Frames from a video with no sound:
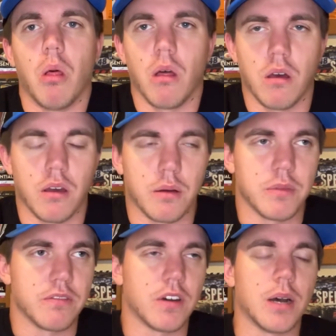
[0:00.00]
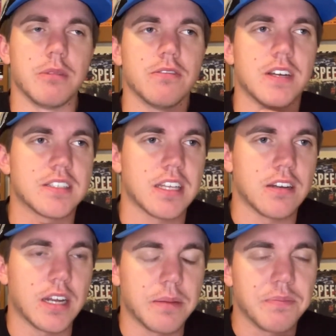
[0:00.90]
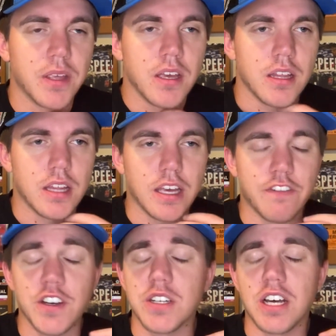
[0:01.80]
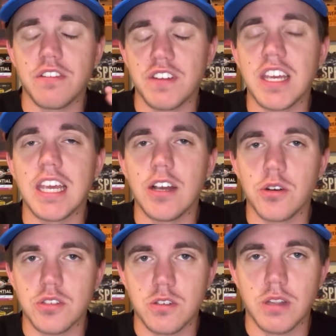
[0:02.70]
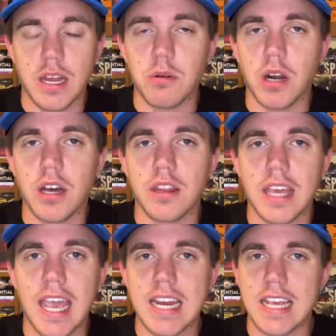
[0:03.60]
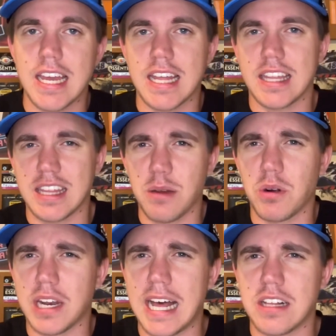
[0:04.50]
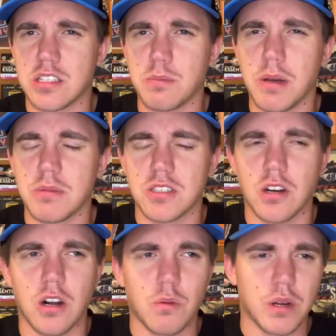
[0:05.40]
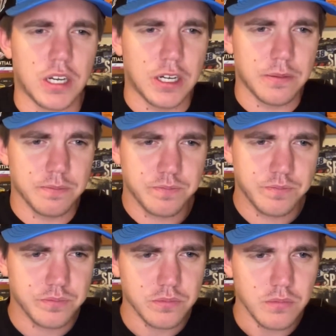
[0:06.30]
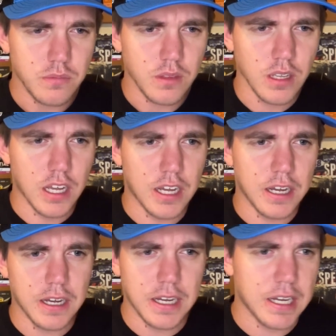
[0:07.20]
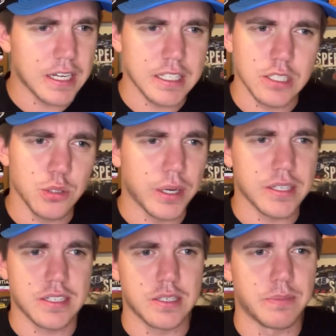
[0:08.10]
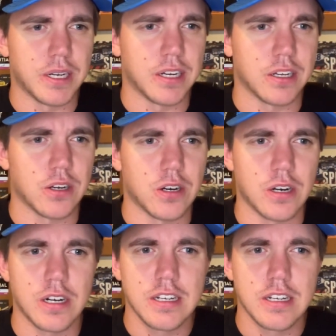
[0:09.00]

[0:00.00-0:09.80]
going to vomit if I say the name. The Philadelphia Eagles, they were on the 88. I think they were on Alex Bowman's car one year. Who else has been on a car?